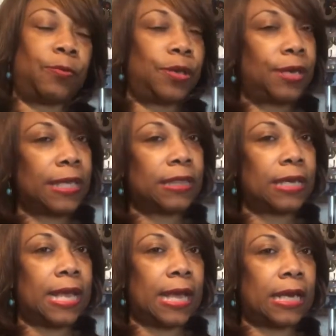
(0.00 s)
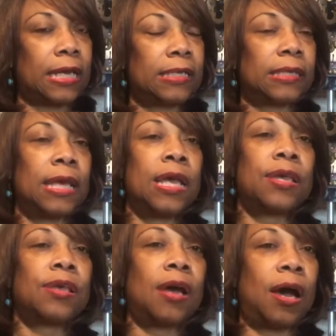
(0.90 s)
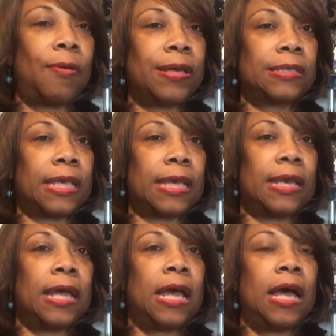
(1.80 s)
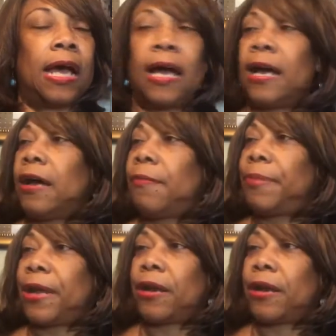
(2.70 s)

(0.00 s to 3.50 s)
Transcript: When you get the necklace, you always get a pair